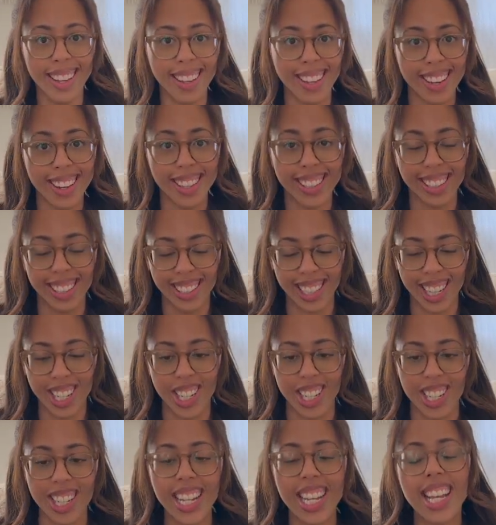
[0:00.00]
a
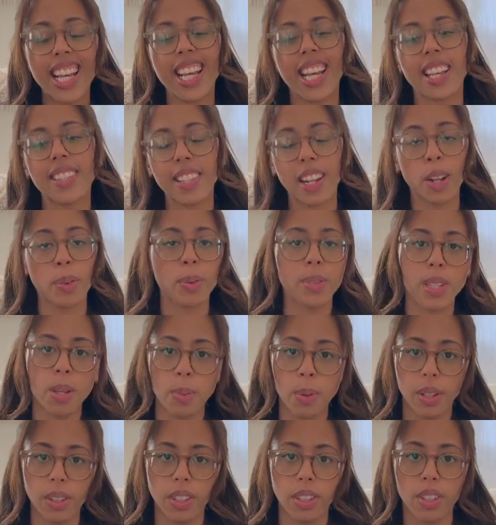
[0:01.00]
collection is that I will
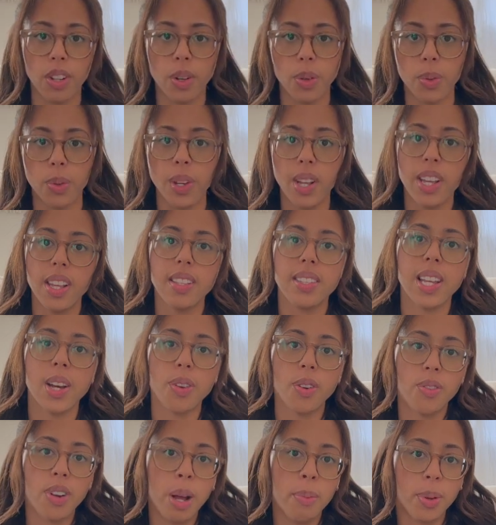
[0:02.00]
typically go
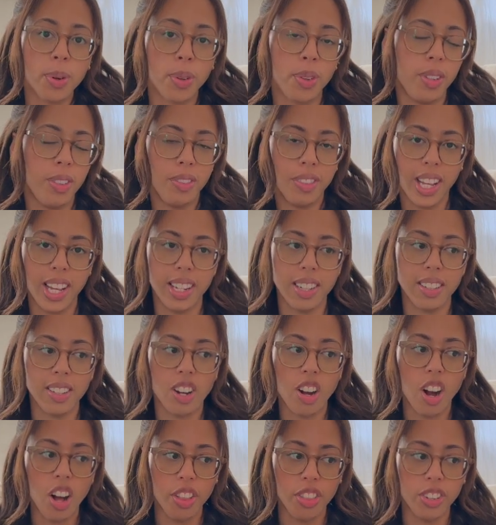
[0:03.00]
down a rabbit hole of that
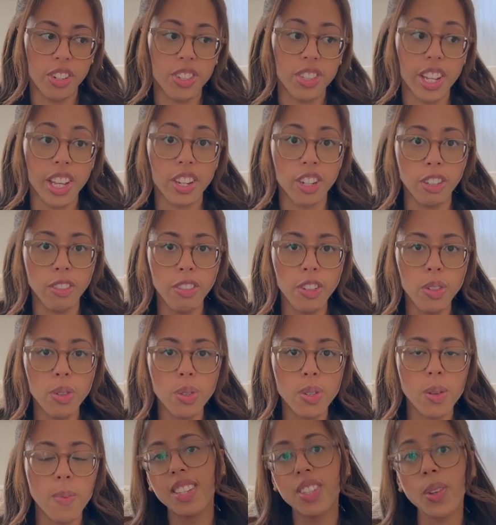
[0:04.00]
author's
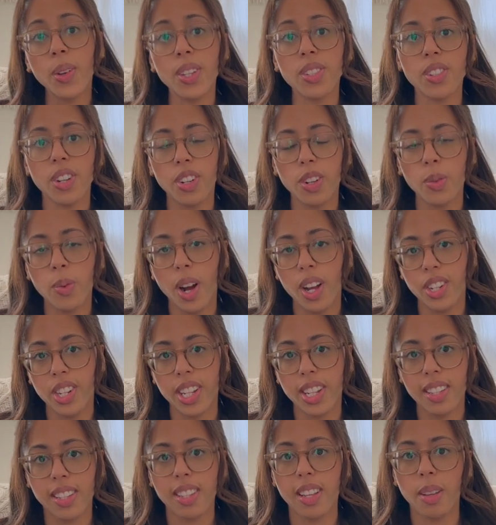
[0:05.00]
interviews. So I started
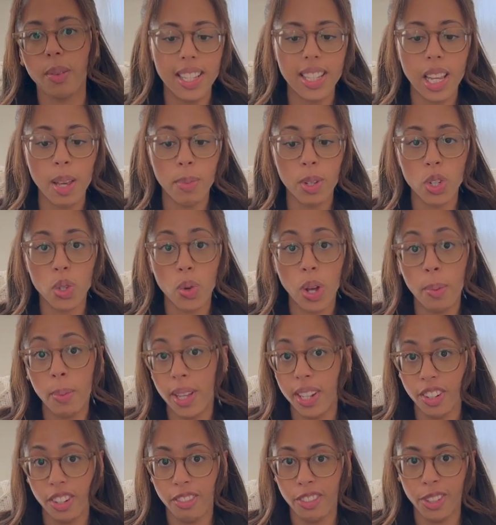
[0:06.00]
watching some Sammy Schweb
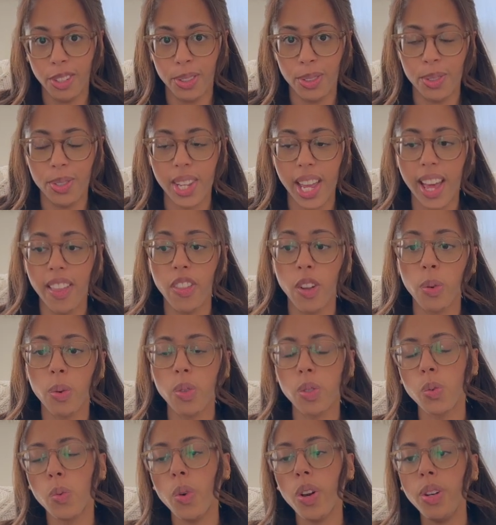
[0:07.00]
interviews and there
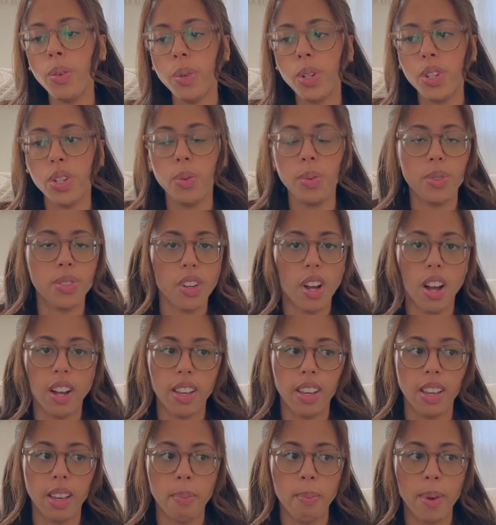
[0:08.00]
was one where she was
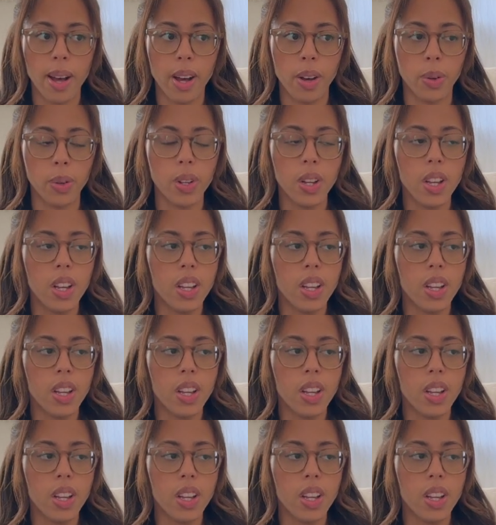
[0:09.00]
talking about